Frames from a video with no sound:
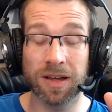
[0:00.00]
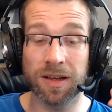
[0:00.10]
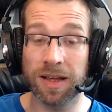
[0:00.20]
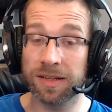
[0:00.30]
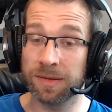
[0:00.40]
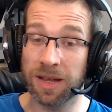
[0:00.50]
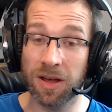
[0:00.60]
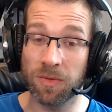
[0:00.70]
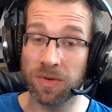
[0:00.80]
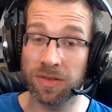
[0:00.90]
some
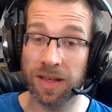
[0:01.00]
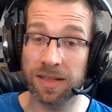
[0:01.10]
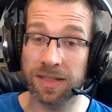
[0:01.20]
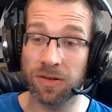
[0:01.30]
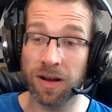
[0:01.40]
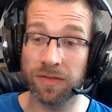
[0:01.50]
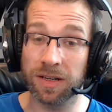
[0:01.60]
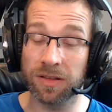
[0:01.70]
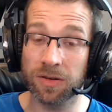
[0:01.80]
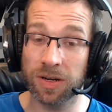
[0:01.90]
help with the headset or have
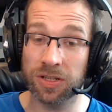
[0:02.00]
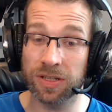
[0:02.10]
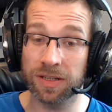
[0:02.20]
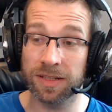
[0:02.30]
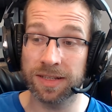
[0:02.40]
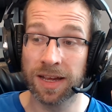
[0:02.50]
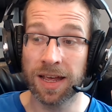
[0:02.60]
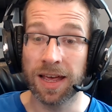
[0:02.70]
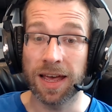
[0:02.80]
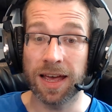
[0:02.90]
any other questions.
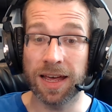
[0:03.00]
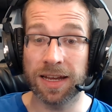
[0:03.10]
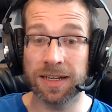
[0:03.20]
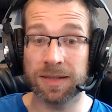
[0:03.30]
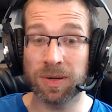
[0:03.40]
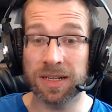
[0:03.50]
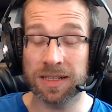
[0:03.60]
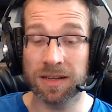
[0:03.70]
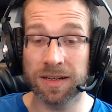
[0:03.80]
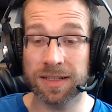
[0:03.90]
And
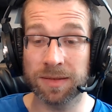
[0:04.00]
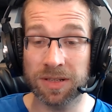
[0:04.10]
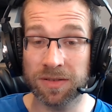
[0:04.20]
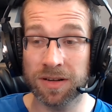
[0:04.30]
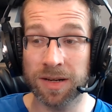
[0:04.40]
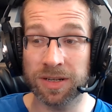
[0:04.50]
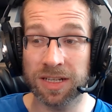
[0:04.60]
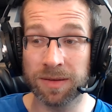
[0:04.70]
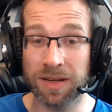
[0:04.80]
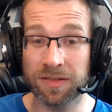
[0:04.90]
please like, subscribe, and
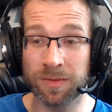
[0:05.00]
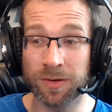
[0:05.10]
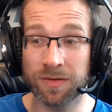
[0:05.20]
come back for more in